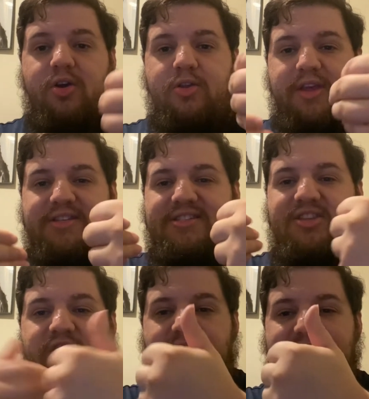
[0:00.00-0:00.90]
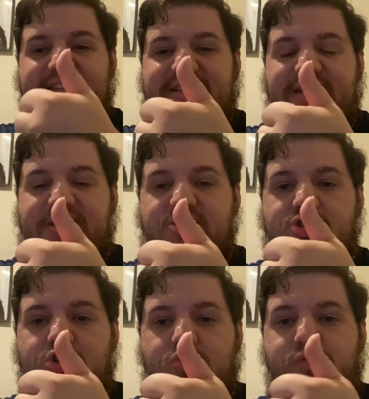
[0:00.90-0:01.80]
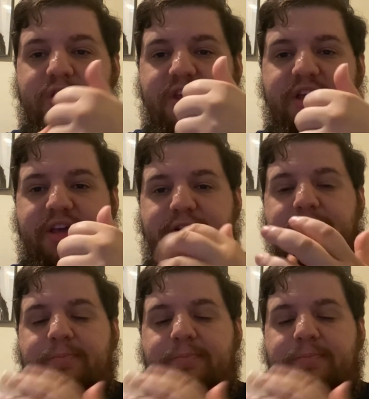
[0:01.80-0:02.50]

like slides into the